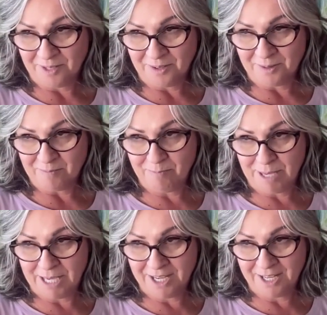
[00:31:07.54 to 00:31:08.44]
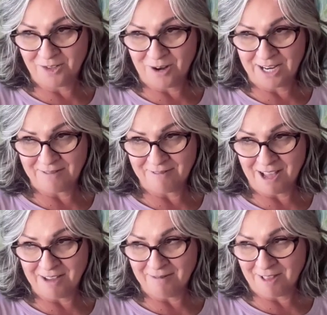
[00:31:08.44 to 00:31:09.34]
There's a big
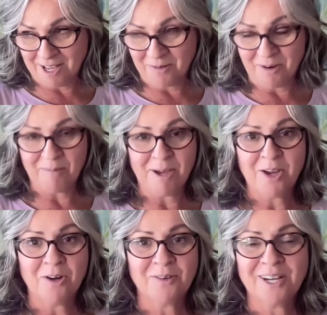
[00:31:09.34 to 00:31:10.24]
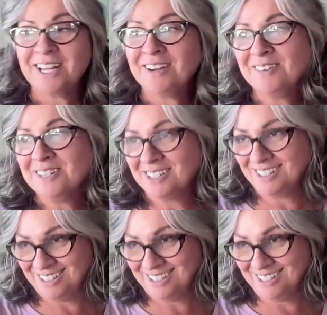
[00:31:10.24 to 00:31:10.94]
dragonfly flying around my yard right now.